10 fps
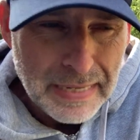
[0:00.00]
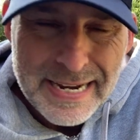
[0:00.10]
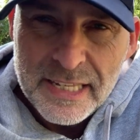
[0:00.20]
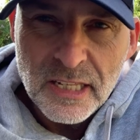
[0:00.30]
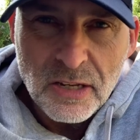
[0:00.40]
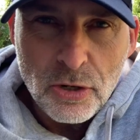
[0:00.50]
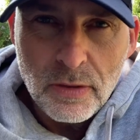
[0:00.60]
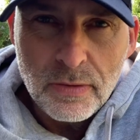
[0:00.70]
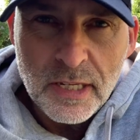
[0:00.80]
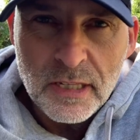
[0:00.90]
and this is
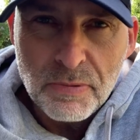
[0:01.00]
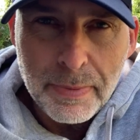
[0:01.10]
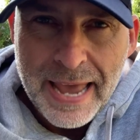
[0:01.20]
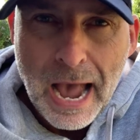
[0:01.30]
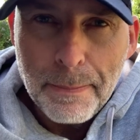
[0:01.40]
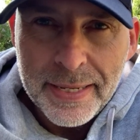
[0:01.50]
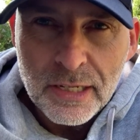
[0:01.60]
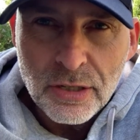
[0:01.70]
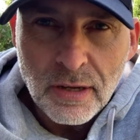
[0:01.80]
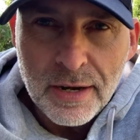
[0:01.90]
this is probably
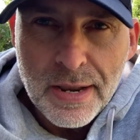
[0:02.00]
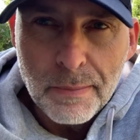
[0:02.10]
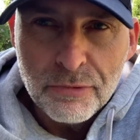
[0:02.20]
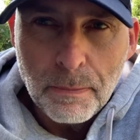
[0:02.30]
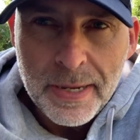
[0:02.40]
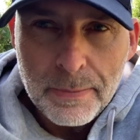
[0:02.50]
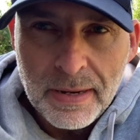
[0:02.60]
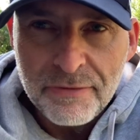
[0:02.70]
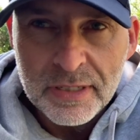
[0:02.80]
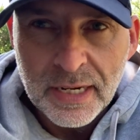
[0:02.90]
happening to a number of
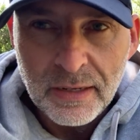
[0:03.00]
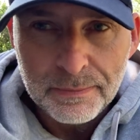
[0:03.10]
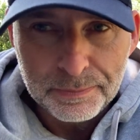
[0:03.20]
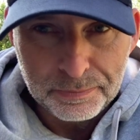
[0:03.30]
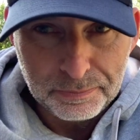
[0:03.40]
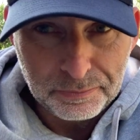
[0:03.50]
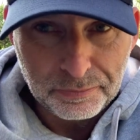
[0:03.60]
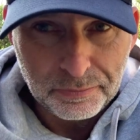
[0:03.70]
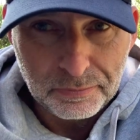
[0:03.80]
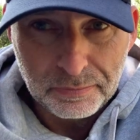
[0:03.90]
people every day
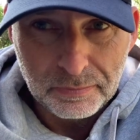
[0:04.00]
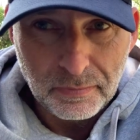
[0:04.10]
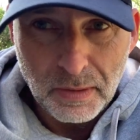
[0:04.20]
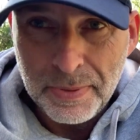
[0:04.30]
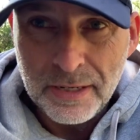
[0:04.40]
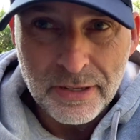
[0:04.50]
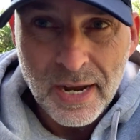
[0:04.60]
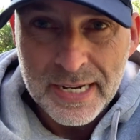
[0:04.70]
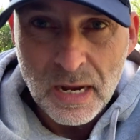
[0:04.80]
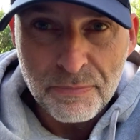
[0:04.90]
because
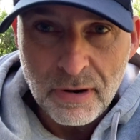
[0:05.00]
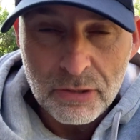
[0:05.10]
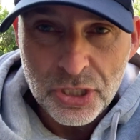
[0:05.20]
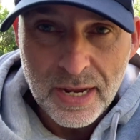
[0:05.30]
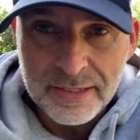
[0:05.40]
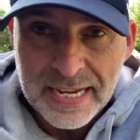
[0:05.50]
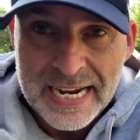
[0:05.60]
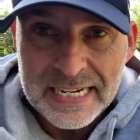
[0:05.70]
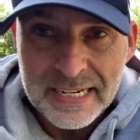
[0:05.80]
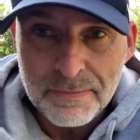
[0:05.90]
I get approached
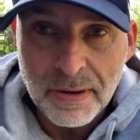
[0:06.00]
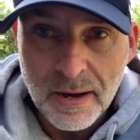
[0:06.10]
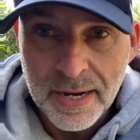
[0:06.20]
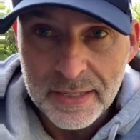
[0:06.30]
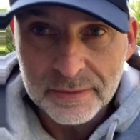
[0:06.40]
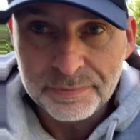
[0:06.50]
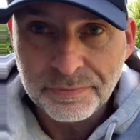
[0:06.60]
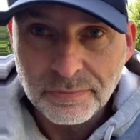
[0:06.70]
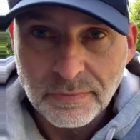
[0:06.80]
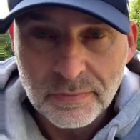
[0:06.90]
daily by
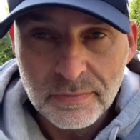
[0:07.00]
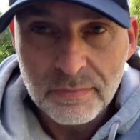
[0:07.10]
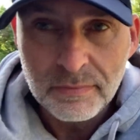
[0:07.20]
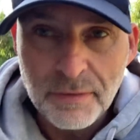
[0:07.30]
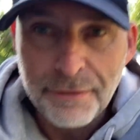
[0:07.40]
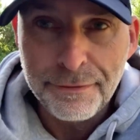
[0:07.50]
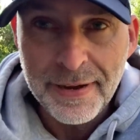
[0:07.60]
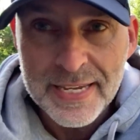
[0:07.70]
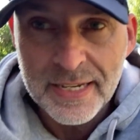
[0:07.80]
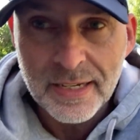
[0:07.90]

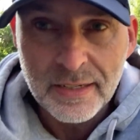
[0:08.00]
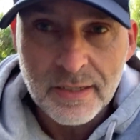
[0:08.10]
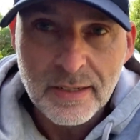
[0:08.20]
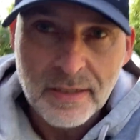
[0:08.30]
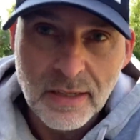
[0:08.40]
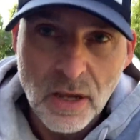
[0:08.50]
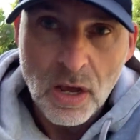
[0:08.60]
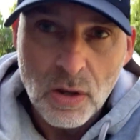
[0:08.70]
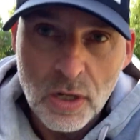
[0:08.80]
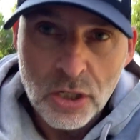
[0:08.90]
fake
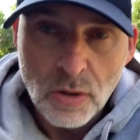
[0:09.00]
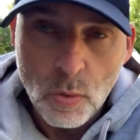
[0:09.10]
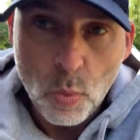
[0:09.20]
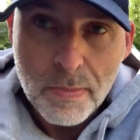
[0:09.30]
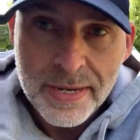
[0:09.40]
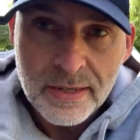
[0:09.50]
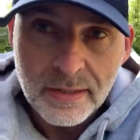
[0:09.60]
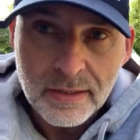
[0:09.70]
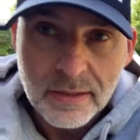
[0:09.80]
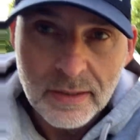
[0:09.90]
women
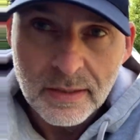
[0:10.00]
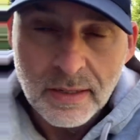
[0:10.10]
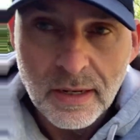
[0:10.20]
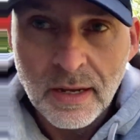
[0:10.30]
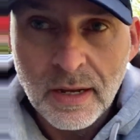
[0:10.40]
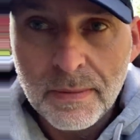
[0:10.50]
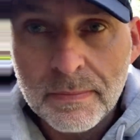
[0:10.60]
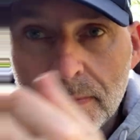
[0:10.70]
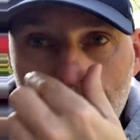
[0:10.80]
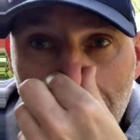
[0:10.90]

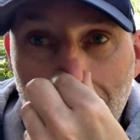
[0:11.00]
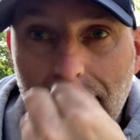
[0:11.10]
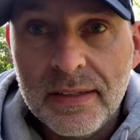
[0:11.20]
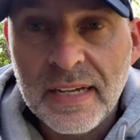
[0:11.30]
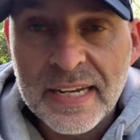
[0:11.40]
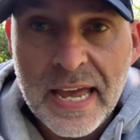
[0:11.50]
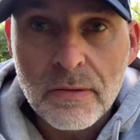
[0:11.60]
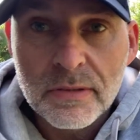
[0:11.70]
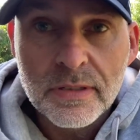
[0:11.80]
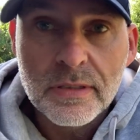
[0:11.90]
um,
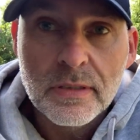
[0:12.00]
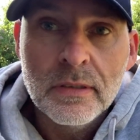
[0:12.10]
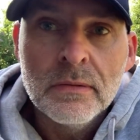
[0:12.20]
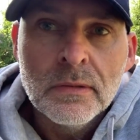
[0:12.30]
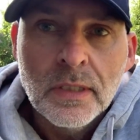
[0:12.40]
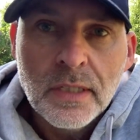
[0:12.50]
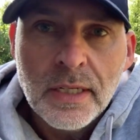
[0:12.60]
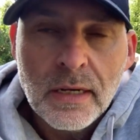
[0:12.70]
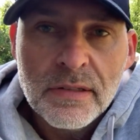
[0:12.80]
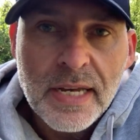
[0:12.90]
accounts,
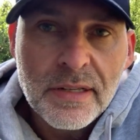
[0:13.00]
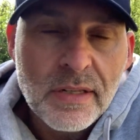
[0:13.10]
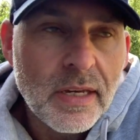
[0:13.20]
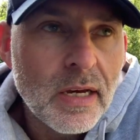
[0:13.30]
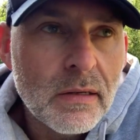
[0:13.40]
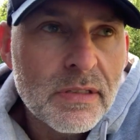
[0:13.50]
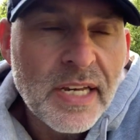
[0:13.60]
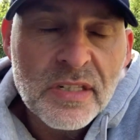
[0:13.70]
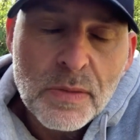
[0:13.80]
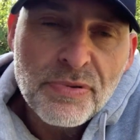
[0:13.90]
you know, sexy girls,
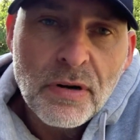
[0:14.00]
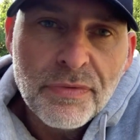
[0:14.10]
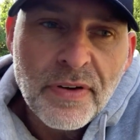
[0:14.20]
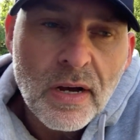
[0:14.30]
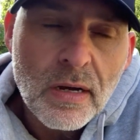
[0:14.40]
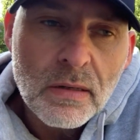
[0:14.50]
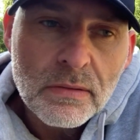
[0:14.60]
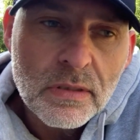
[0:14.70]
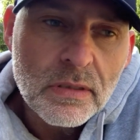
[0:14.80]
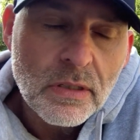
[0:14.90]
sexy
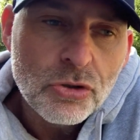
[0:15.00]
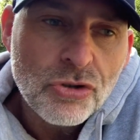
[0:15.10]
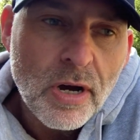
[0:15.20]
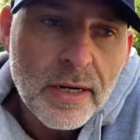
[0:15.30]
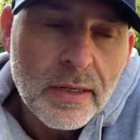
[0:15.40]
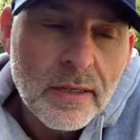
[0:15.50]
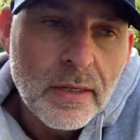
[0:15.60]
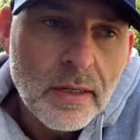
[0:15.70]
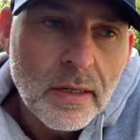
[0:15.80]
profiles, trying to